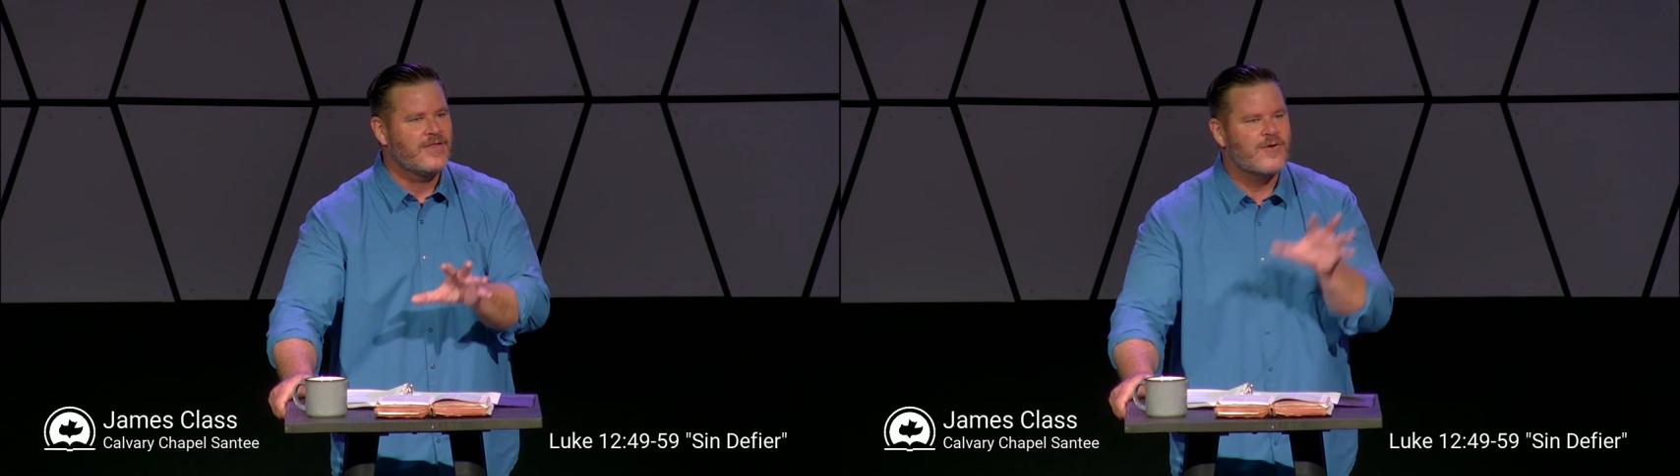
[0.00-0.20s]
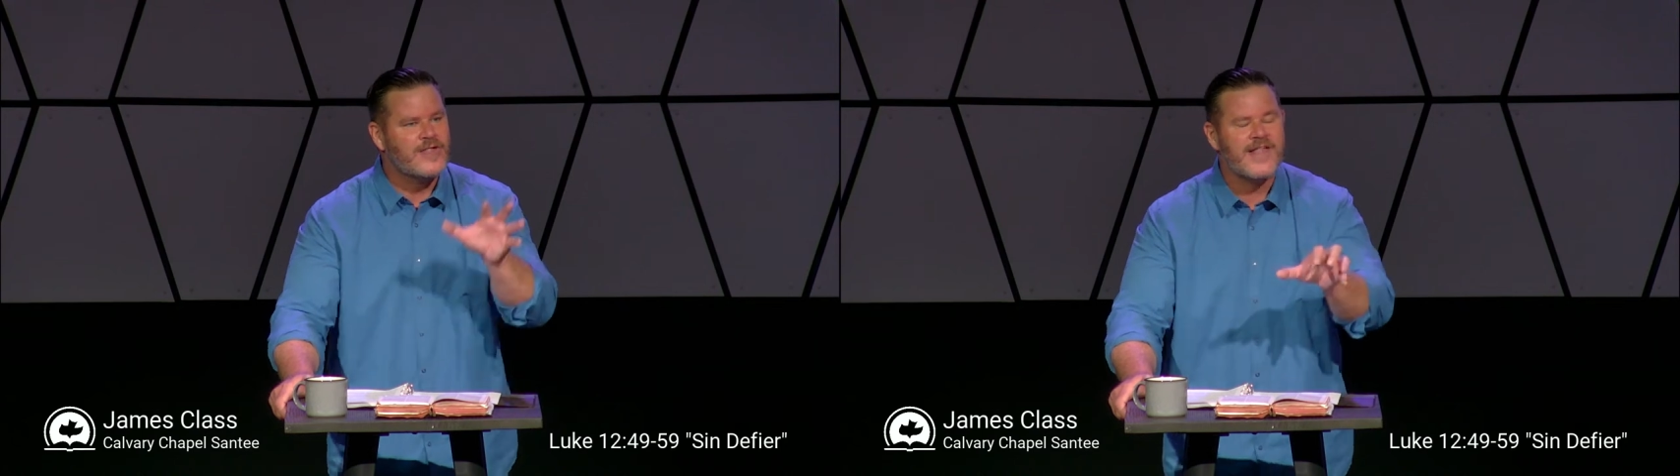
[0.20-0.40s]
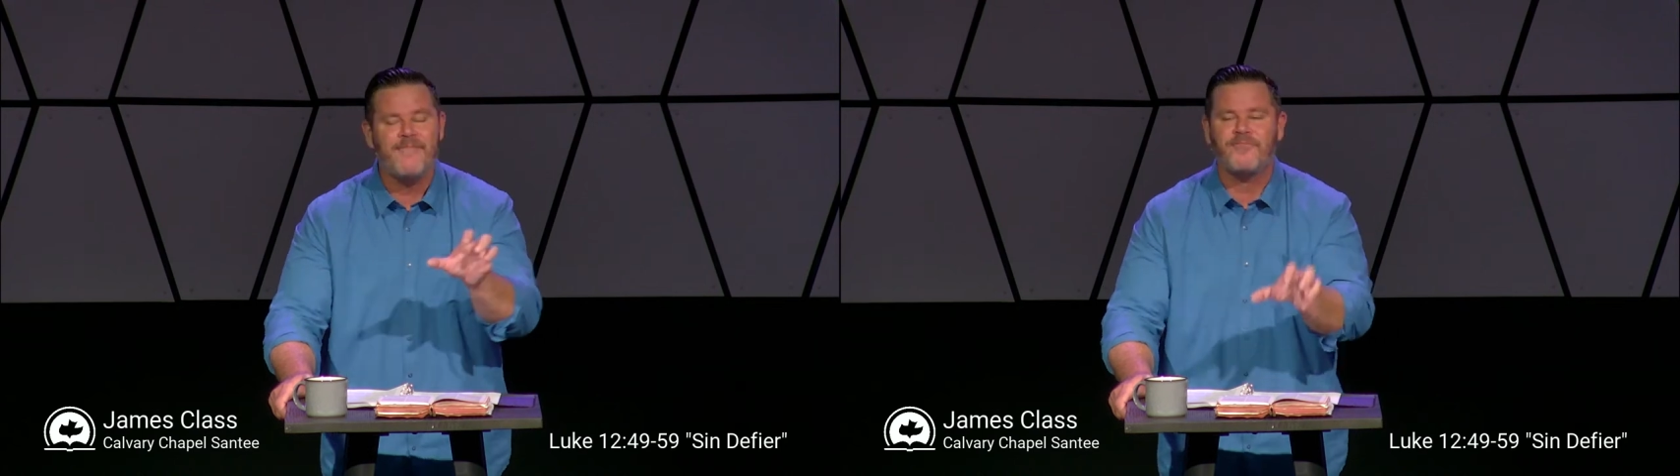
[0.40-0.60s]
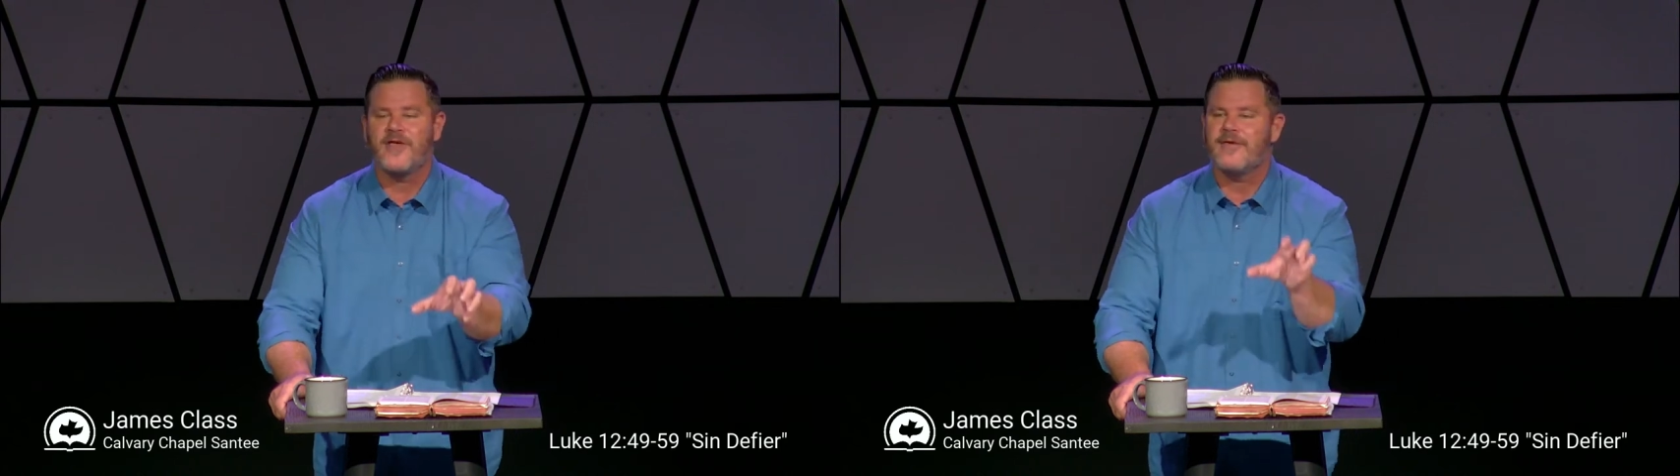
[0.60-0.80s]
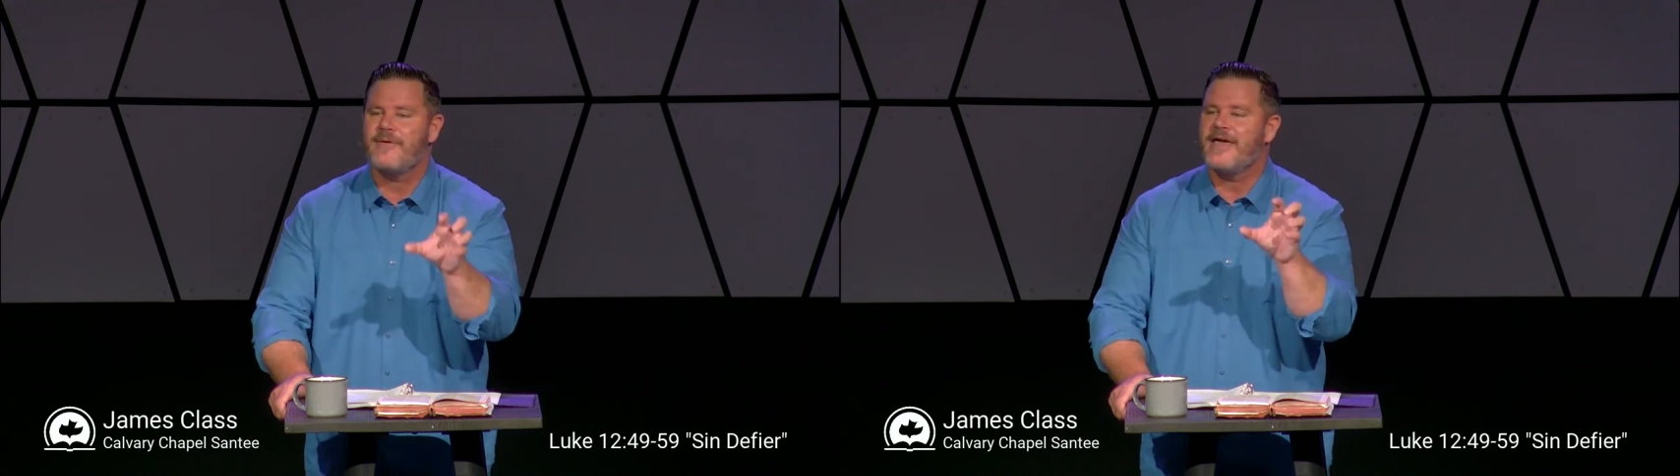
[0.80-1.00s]
There's
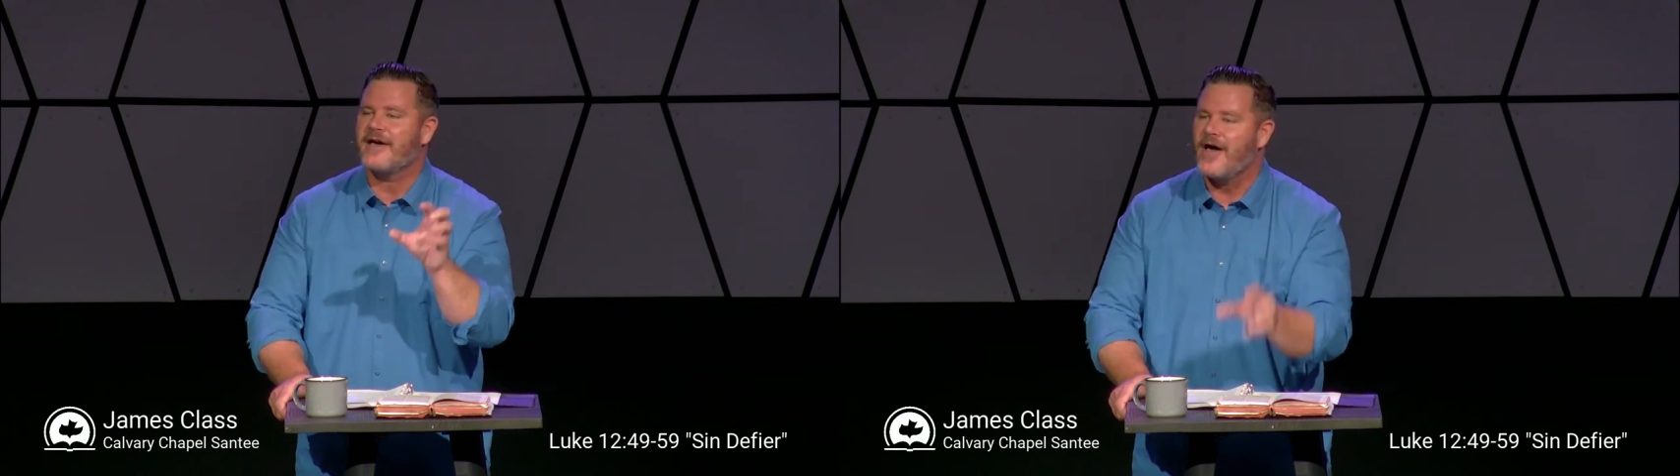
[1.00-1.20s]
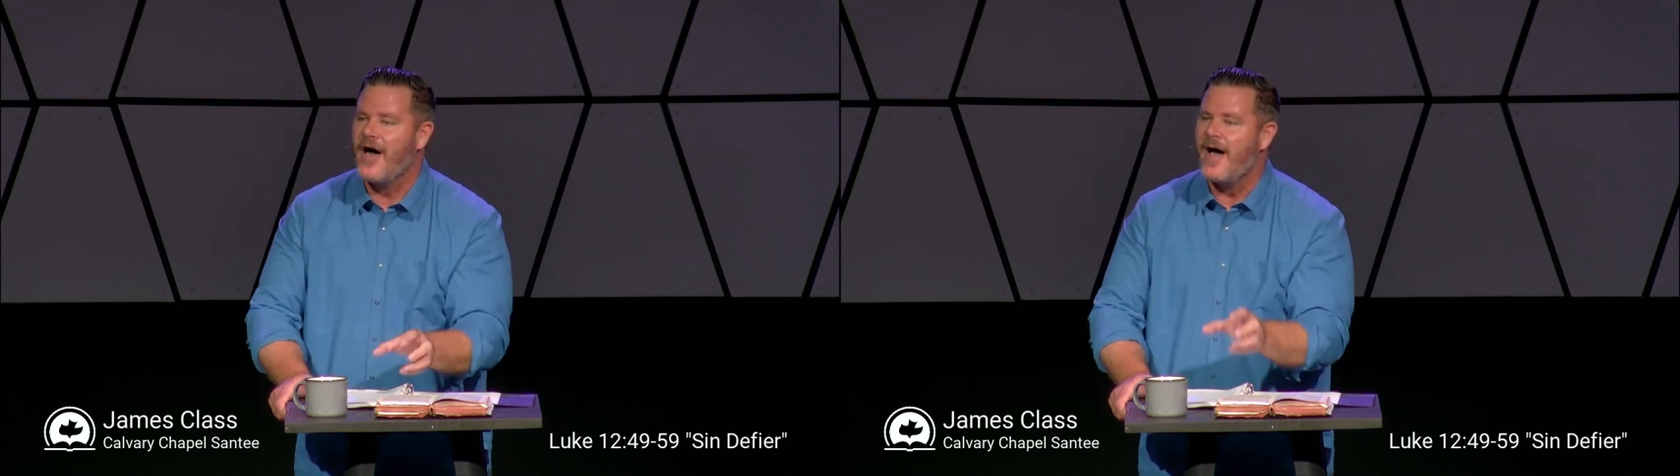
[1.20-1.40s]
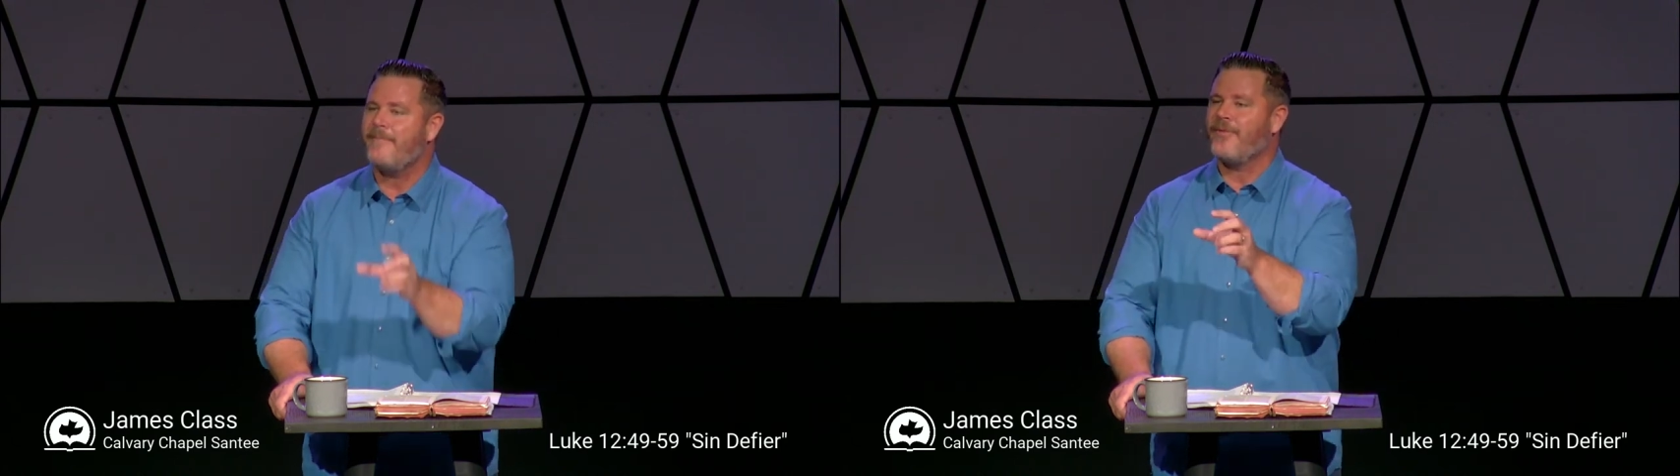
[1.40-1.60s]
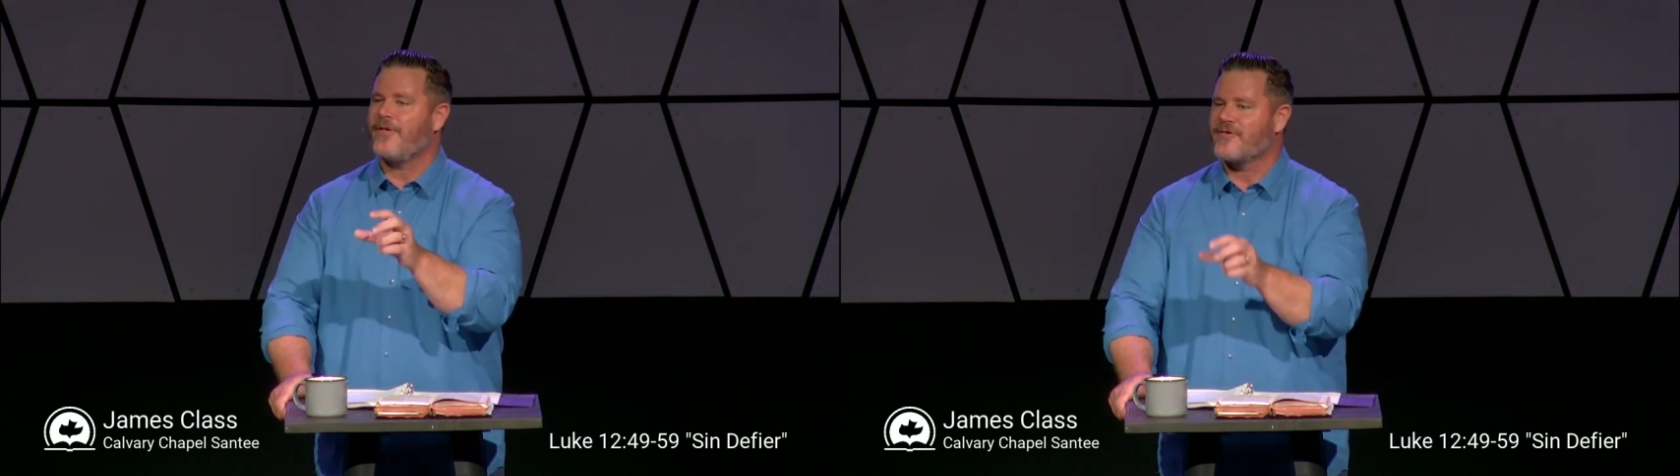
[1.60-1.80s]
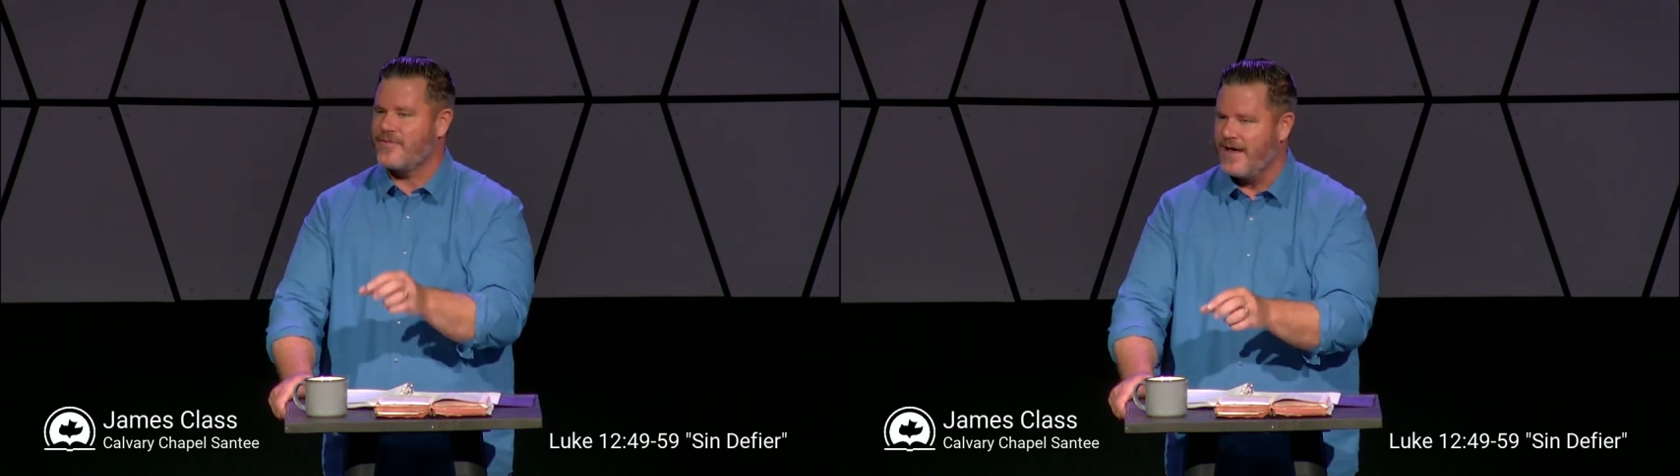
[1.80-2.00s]
something to be
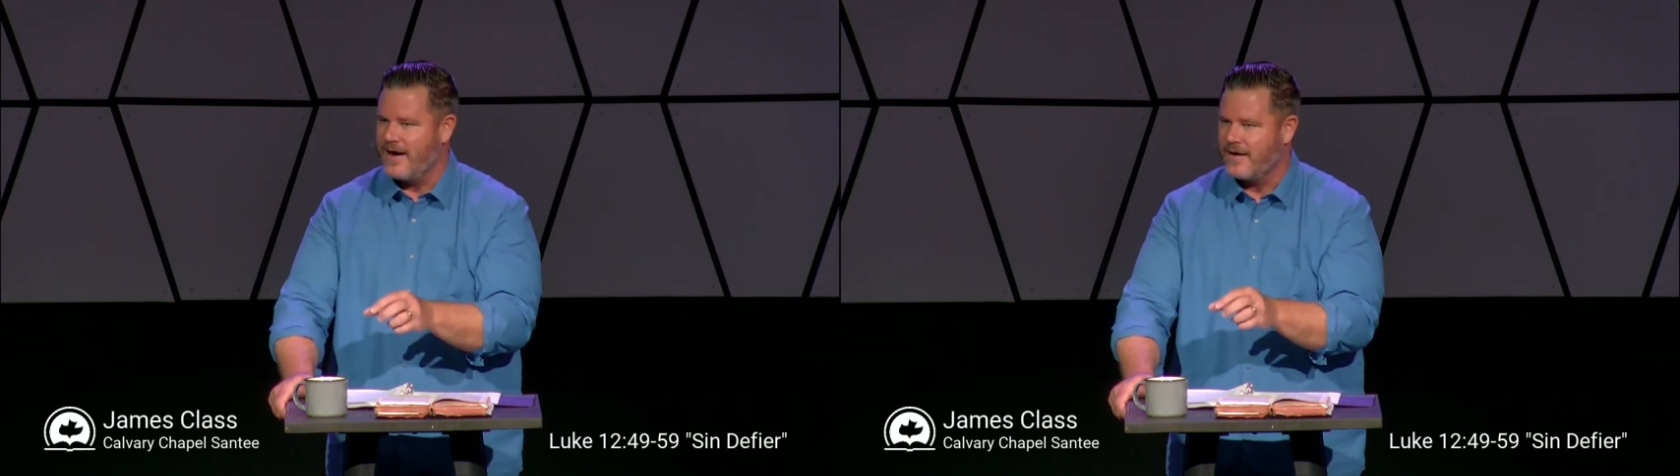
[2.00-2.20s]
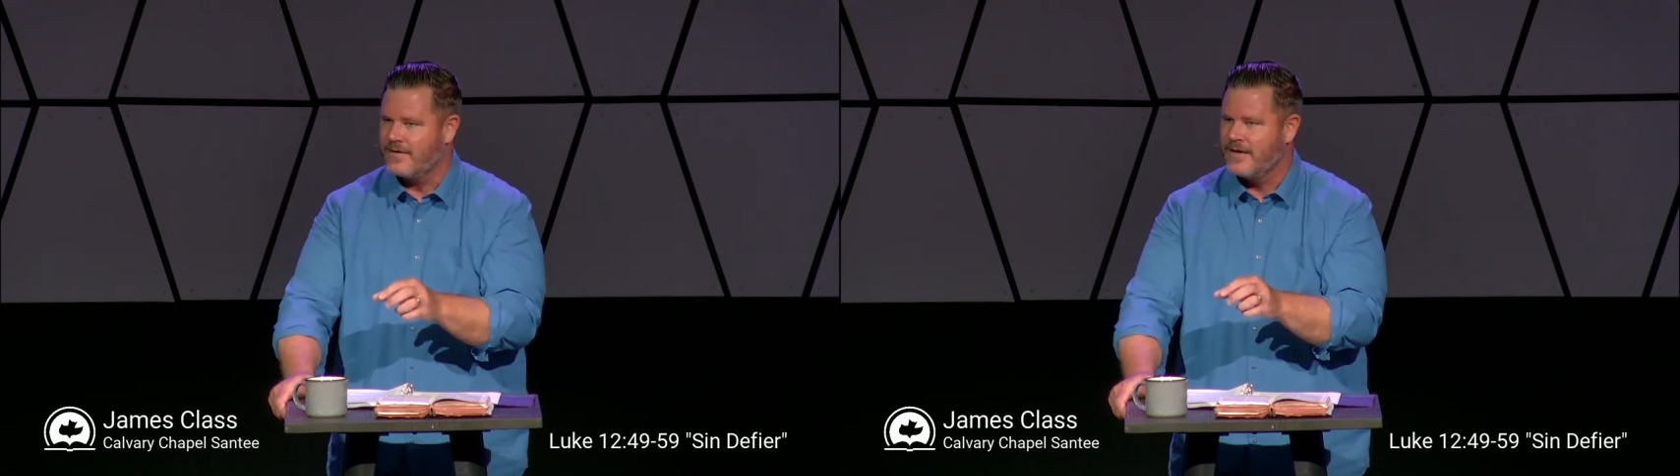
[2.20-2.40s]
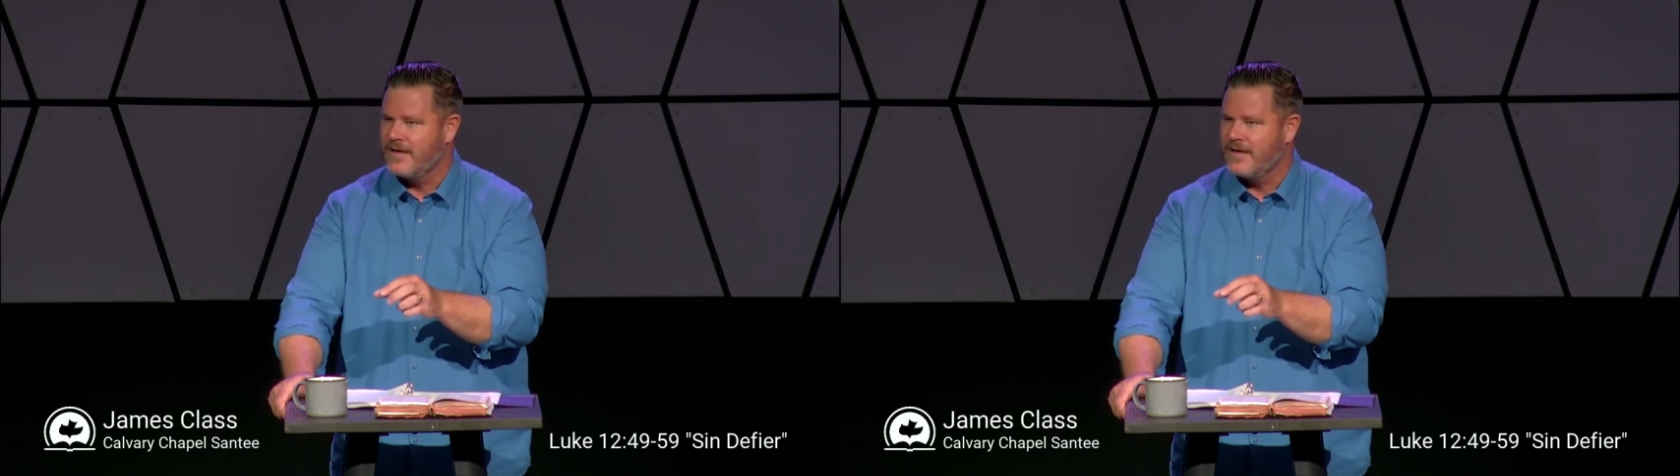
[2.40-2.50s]
accomplished there.